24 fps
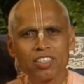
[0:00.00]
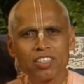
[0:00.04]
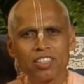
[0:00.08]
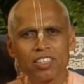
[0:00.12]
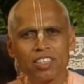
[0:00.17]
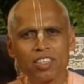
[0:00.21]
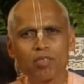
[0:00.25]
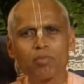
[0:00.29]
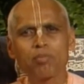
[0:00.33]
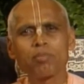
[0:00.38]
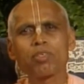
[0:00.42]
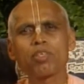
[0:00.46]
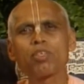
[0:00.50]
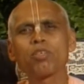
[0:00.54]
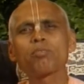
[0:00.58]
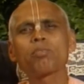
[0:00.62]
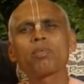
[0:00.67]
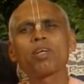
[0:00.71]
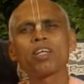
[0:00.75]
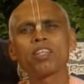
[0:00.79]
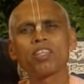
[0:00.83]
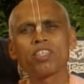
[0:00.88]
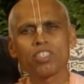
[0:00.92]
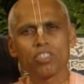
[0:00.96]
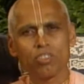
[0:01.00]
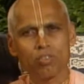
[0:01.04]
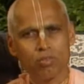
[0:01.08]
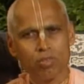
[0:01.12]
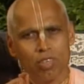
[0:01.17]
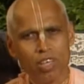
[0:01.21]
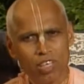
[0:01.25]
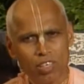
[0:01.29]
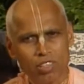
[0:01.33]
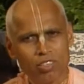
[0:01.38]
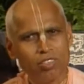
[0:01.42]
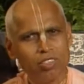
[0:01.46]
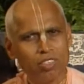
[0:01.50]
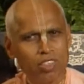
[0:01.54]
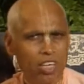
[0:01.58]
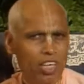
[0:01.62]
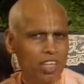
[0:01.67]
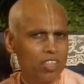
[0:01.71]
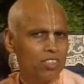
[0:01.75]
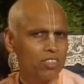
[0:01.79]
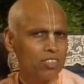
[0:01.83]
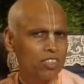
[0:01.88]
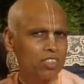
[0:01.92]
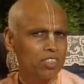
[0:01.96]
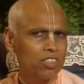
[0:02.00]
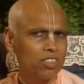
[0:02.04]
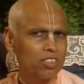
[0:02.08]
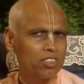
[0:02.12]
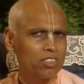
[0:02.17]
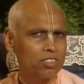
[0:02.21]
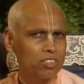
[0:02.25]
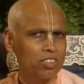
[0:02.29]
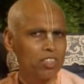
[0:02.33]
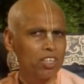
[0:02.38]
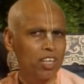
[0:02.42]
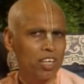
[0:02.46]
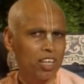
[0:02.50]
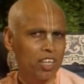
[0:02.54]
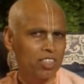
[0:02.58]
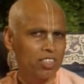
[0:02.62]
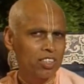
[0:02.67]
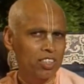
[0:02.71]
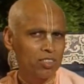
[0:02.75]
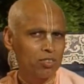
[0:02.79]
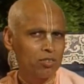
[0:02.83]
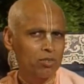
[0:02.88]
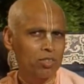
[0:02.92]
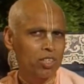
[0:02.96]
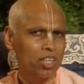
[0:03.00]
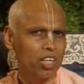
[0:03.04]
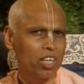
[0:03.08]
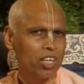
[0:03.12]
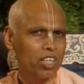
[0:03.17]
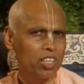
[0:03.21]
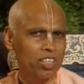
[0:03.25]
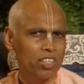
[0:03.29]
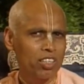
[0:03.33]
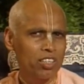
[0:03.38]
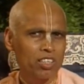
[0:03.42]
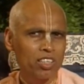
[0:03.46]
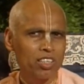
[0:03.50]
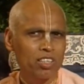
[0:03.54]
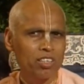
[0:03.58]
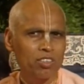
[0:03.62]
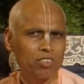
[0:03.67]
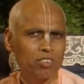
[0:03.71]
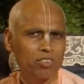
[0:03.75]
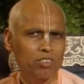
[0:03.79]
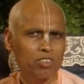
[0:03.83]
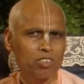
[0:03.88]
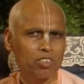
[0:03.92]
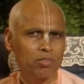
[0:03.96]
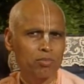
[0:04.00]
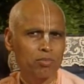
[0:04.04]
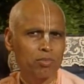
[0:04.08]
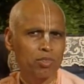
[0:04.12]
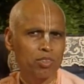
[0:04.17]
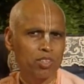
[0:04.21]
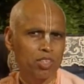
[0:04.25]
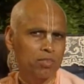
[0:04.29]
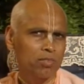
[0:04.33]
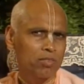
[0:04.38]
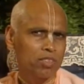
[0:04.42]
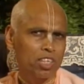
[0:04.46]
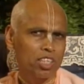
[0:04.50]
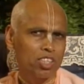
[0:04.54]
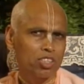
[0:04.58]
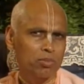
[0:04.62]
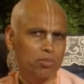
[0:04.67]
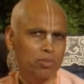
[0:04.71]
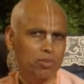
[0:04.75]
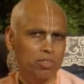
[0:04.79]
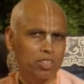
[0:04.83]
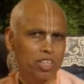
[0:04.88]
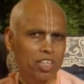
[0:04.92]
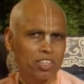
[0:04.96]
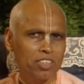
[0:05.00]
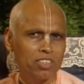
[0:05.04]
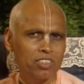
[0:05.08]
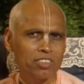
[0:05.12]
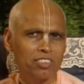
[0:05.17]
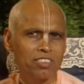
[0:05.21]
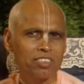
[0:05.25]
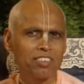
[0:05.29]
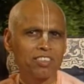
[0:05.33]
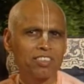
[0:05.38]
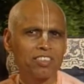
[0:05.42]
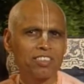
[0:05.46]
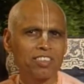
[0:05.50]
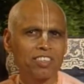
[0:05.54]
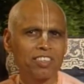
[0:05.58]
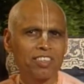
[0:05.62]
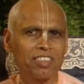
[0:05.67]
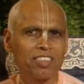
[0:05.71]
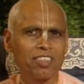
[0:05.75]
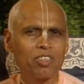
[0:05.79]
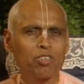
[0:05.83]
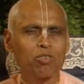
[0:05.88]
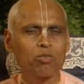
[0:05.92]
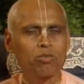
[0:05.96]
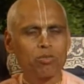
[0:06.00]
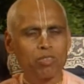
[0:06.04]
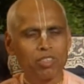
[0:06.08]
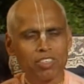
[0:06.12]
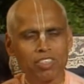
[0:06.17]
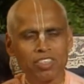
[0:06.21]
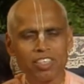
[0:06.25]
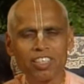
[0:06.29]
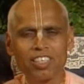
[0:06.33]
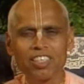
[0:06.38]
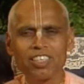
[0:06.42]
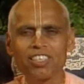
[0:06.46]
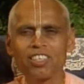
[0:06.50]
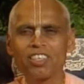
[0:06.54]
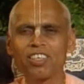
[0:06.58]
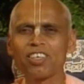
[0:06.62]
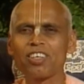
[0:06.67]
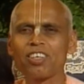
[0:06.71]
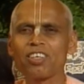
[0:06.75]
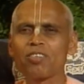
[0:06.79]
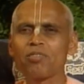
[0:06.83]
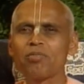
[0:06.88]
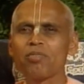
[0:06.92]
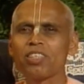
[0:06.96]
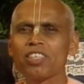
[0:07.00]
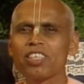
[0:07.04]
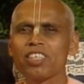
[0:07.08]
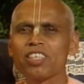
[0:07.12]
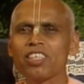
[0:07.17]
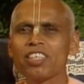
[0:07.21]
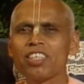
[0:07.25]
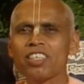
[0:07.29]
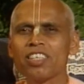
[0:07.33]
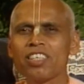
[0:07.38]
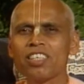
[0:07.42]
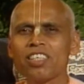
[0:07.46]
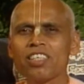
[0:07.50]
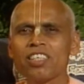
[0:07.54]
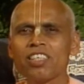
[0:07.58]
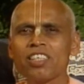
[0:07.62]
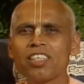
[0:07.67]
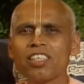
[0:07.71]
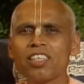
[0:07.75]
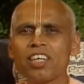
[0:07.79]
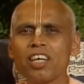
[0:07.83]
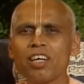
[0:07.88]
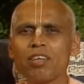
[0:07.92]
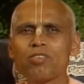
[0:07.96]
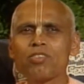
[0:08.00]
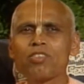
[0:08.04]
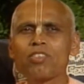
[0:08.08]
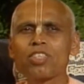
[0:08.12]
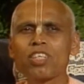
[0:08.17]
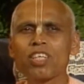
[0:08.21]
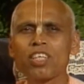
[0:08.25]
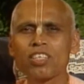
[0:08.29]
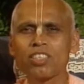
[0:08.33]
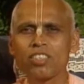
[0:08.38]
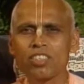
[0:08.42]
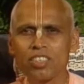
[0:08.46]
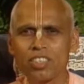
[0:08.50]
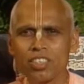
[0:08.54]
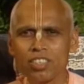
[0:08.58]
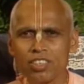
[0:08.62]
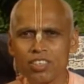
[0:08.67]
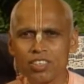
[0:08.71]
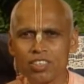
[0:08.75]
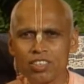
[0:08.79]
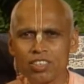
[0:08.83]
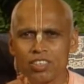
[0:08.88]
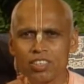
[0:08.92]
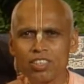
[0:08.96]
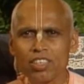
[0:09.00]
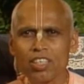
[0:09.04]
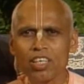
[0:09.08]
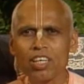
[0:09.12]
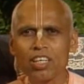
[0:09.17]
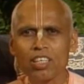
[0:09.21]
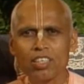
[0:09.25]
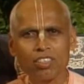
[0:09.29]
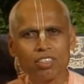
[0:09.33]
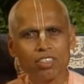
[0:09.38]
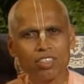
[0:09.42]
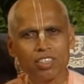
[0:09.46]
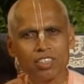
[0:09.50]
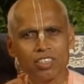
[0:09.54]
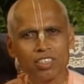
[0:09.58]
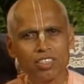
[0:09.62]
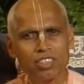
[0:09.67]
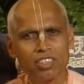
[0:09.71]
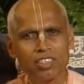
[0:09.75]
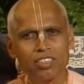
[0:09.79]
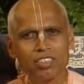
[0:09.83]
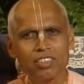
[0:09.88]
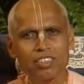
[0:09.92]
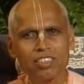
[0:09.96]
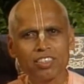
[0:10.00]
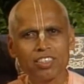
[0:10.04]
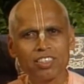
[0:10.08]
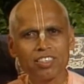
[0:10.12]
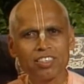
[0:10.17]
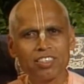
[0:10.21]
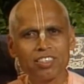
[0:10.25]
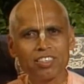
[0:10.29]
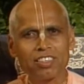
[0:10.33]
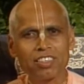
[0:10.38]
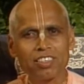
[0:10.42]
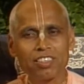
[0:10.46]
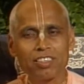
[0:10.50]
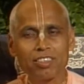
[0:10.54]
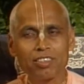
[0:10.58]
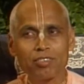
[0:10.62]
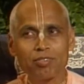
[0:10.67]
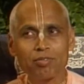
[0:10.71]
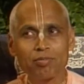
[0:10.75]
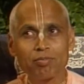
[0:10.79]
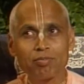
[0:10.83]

then Prabhupada is the one, as he realized that we had no mode of transportation. One day he called me upstairs in his quarters, and